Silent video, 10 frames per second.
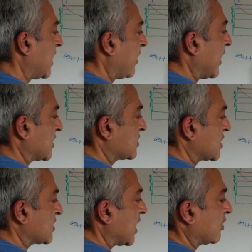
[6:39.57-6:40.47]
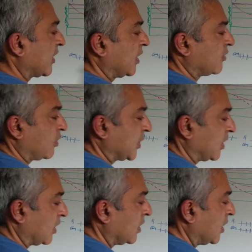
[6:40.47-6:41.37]
and that's disaggregated from
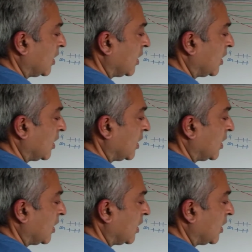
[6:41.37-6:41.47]
here.